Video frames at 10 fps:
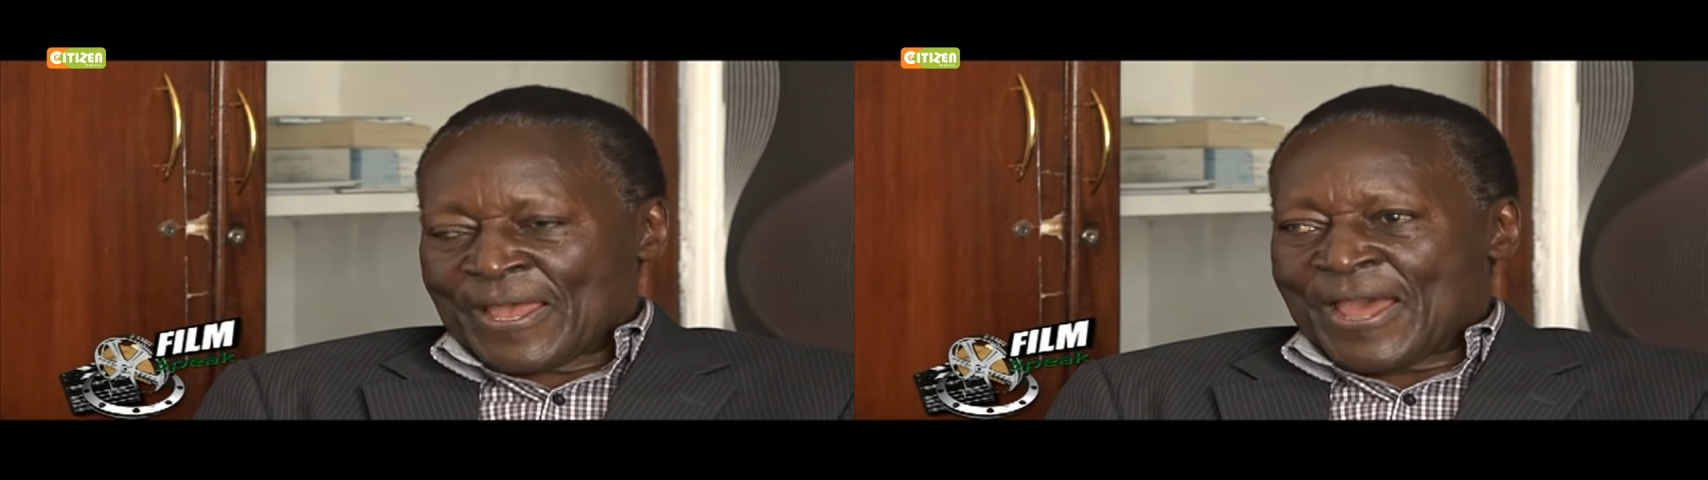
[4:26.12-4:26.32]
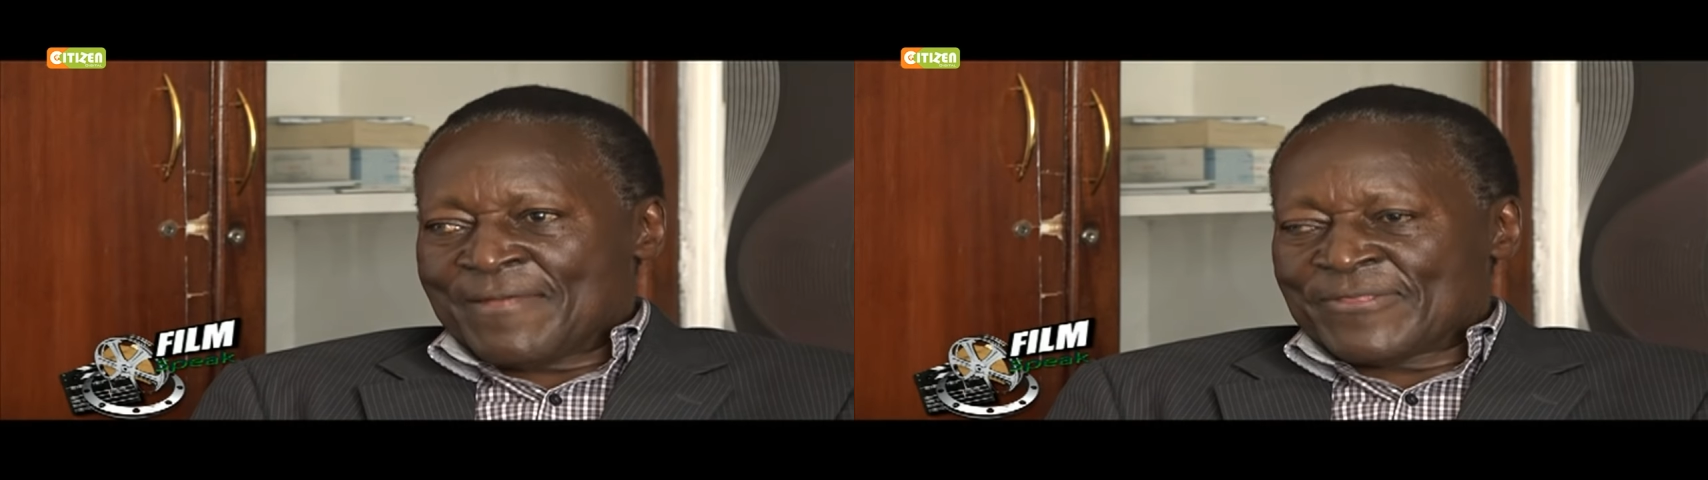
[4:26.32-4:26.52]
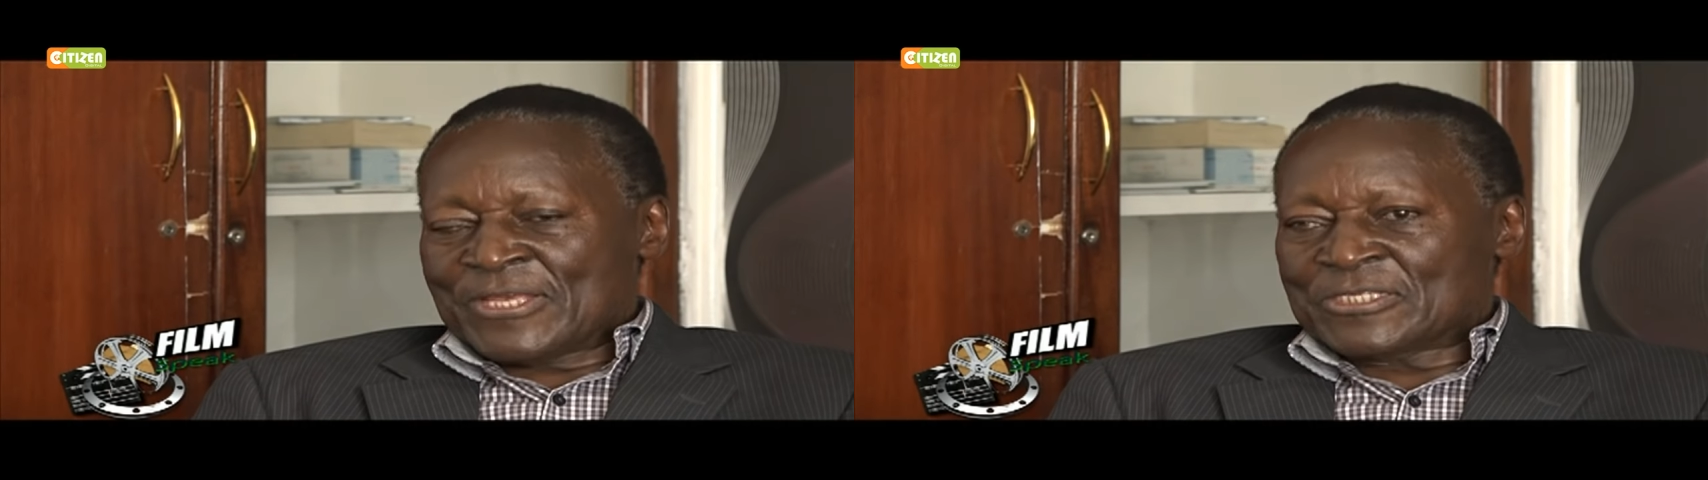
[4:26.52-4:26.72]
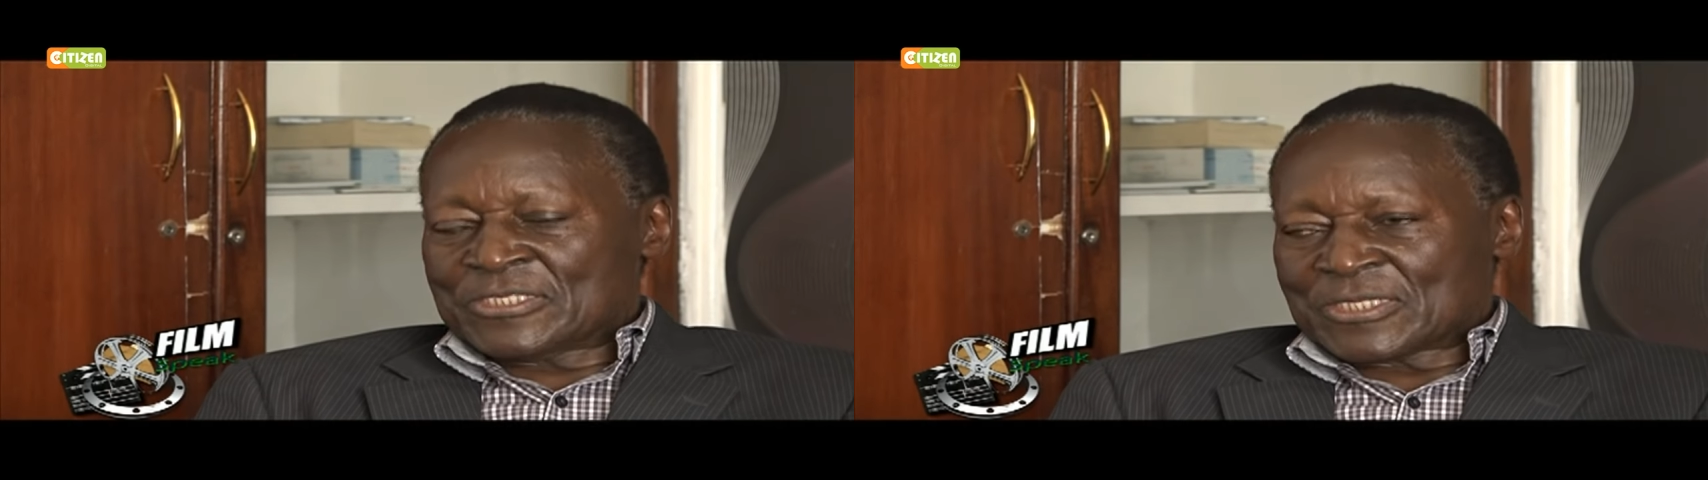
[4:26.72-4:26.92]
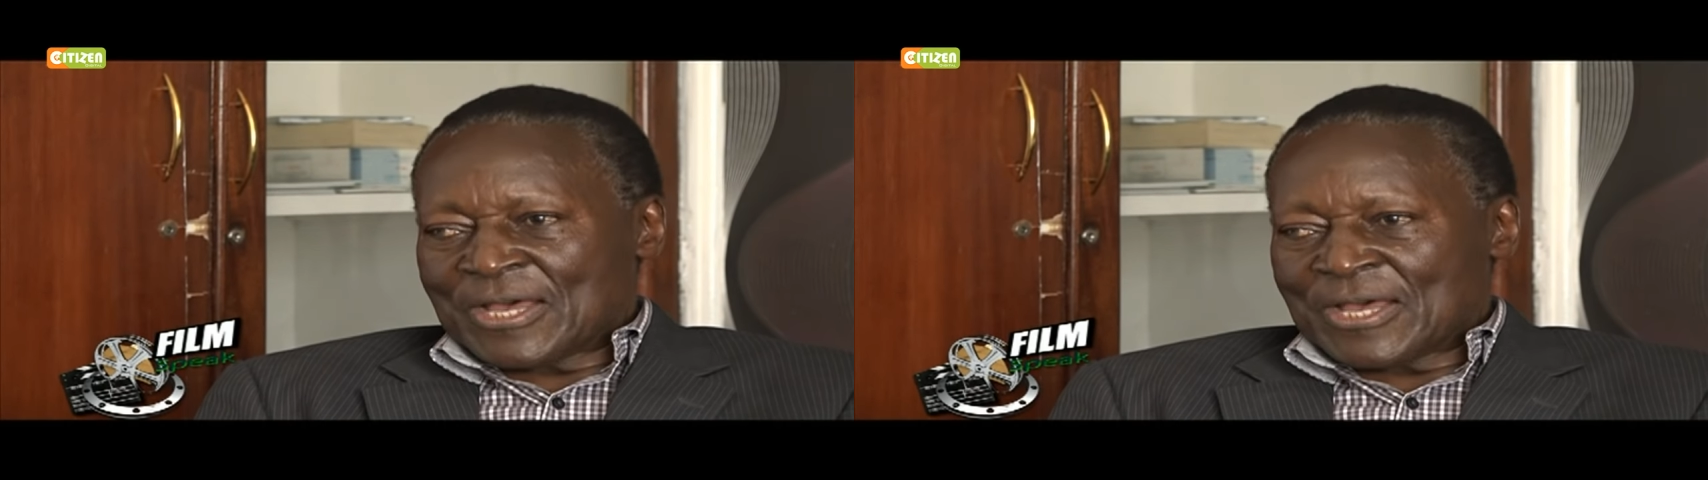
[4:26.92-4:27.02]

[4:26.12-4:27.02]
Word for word: And this